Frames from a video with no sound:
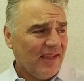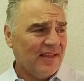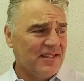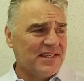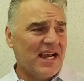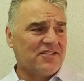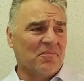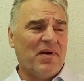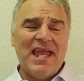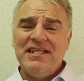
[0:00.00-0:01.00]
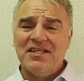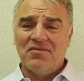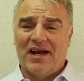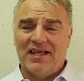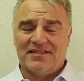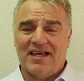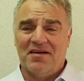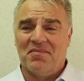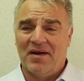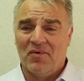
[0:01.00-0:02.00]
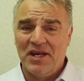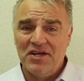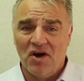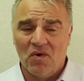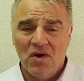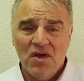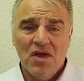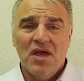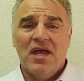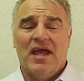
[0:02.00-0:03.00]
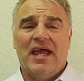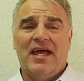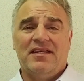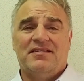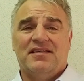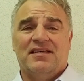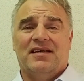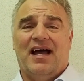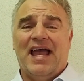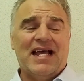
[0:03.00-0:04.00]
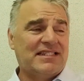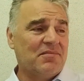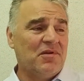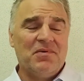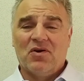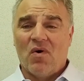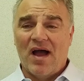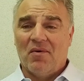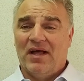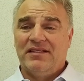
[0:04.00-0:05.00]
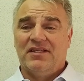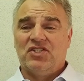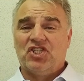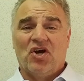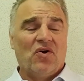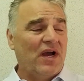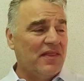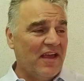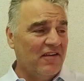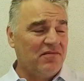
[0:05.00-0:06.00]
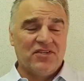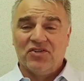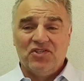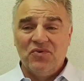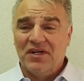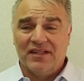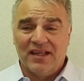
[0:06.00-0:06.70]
These guys are painting right outside of my window, and I asked them to be quiet while I did the show, and they're doing it.